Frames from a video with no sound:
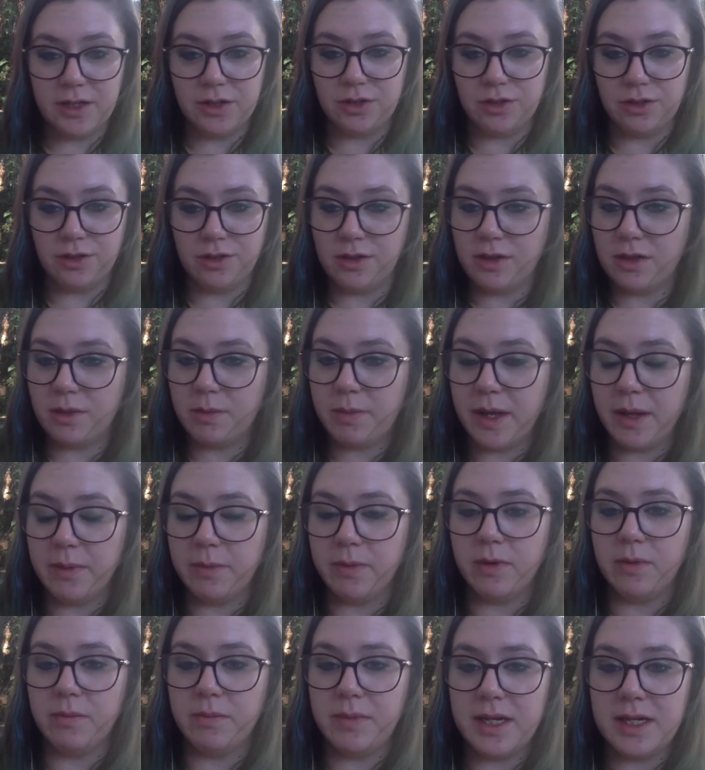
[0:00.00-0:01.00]
sure that the
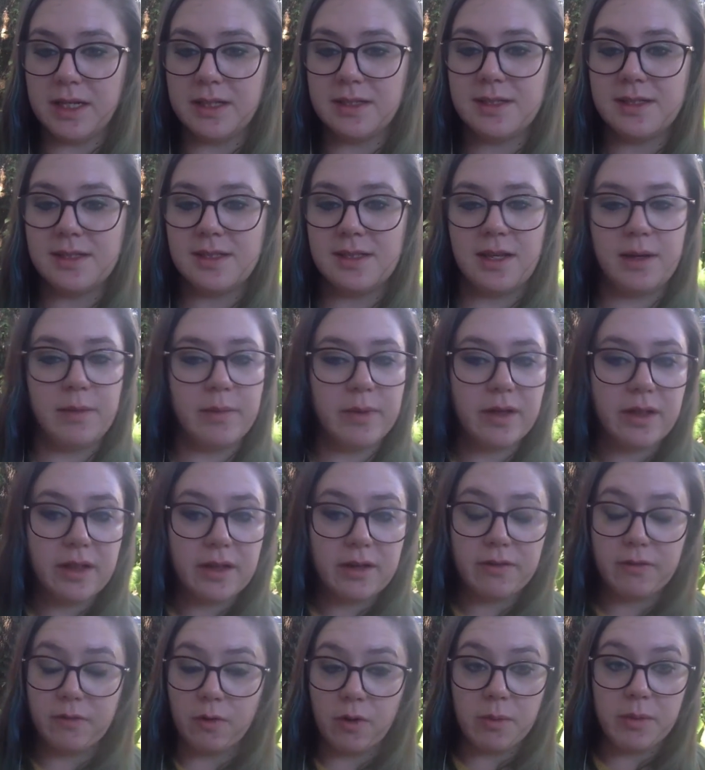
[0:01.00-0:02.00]
paper meets
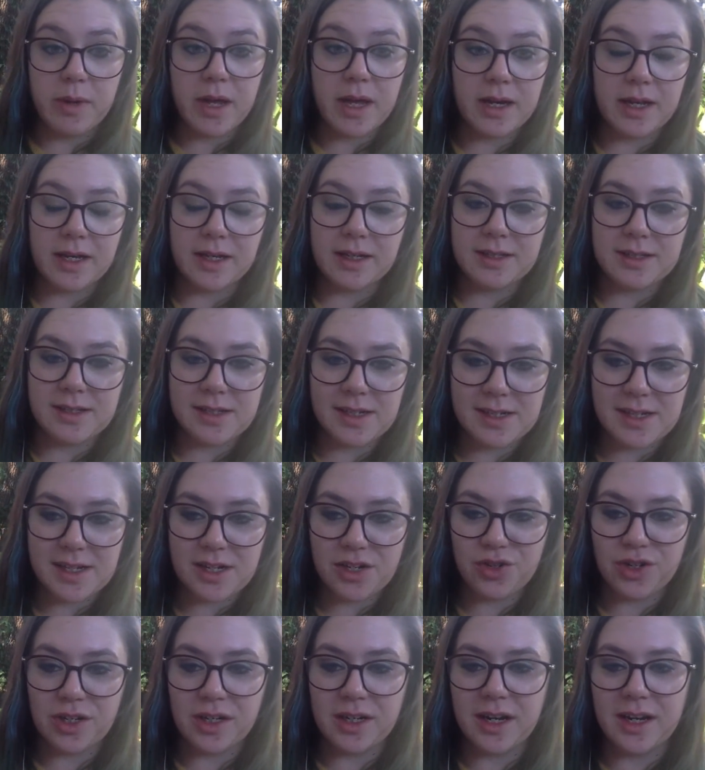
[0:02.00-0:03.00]
MLA formatting and
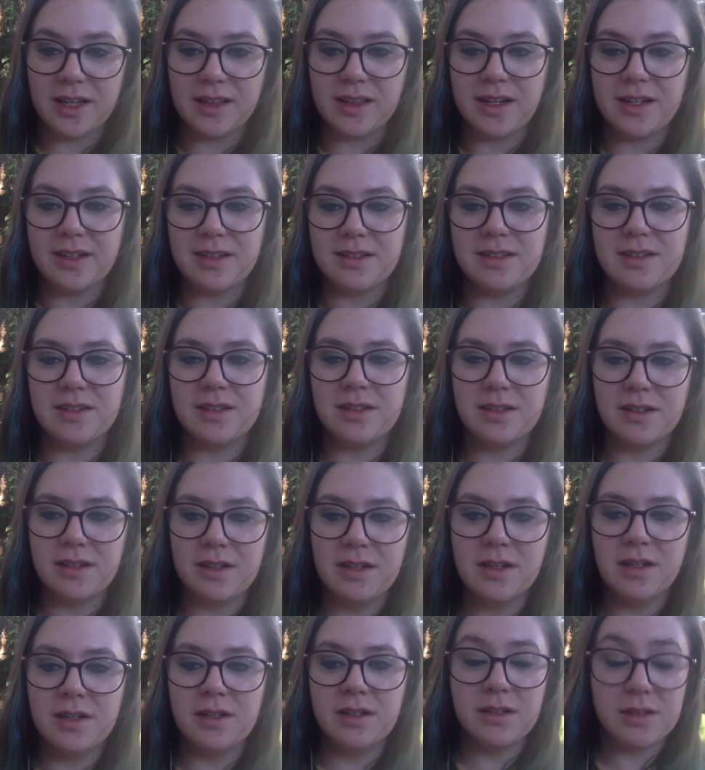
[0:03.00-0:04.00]
citation guidelines.
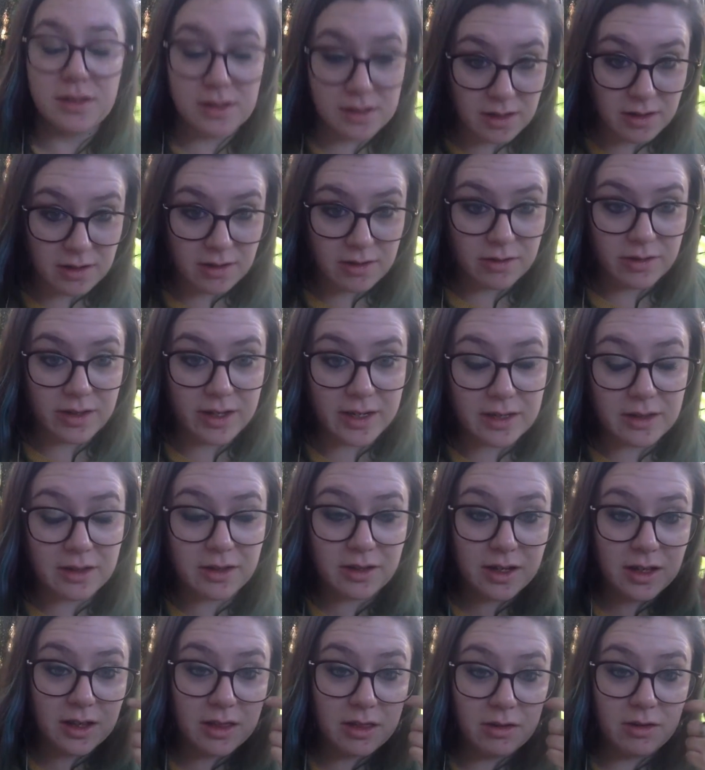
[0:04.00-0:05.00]
So, like
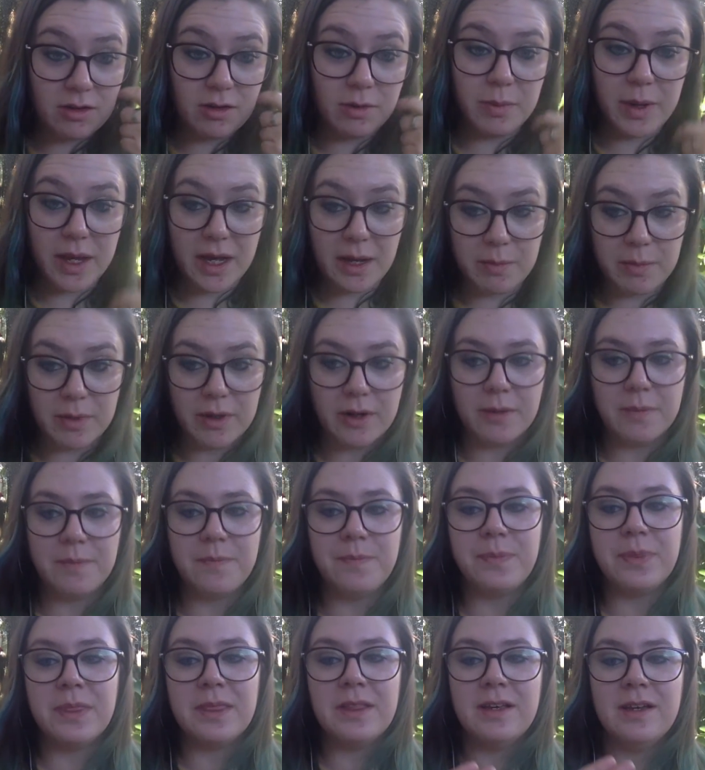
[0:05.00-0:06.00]
looking through your paper,
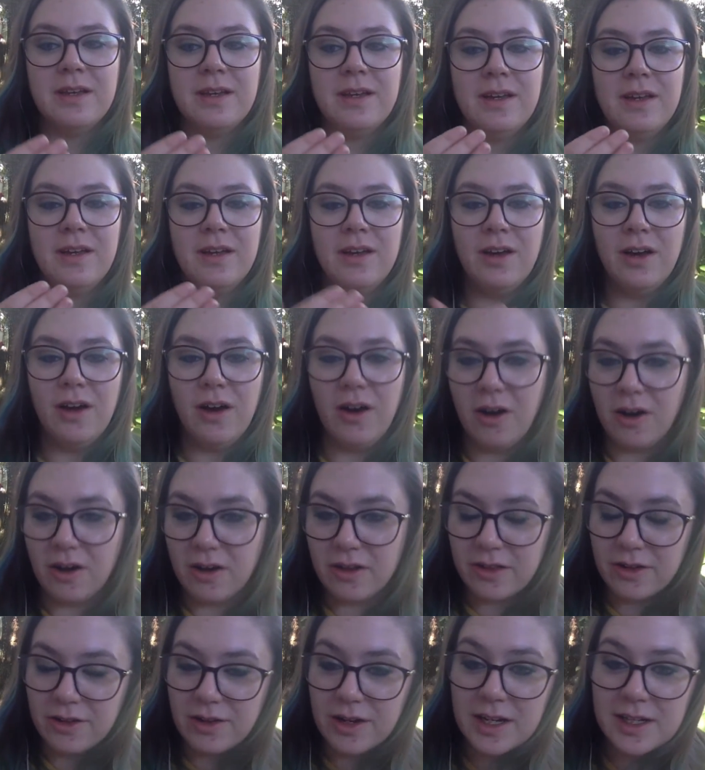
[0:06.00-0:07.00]
are
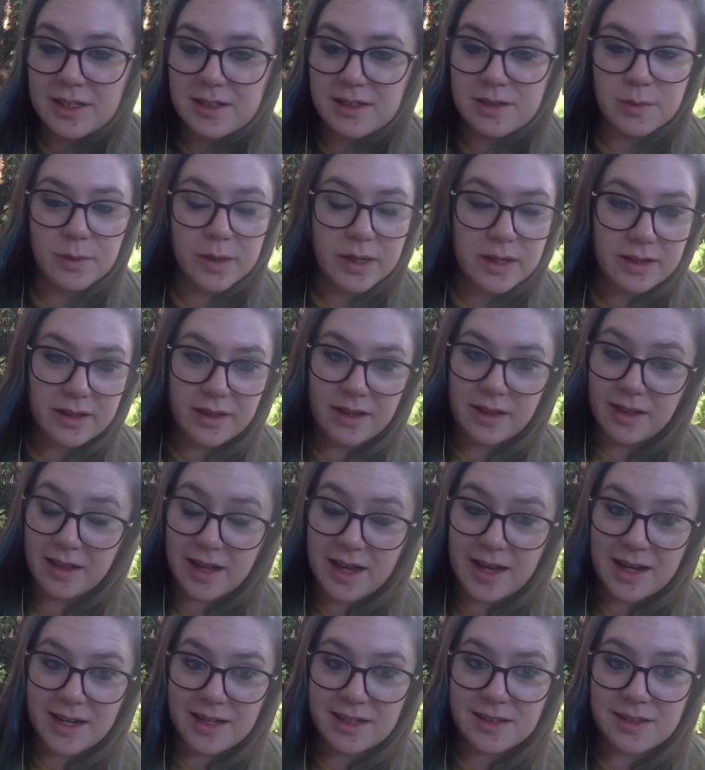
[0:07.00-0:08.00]
there any squiggly
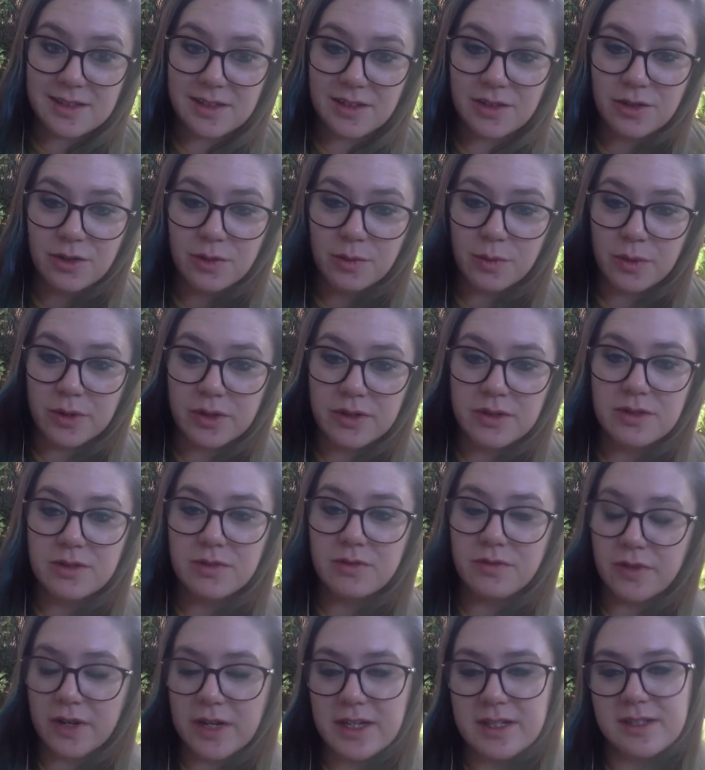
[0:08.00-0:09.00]
lines under words or
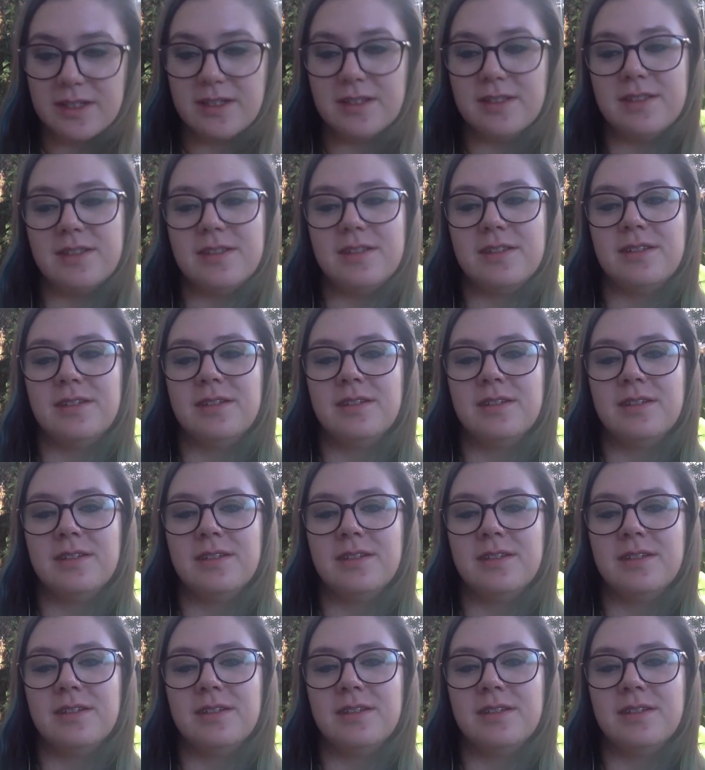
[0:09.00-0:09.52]
phrases?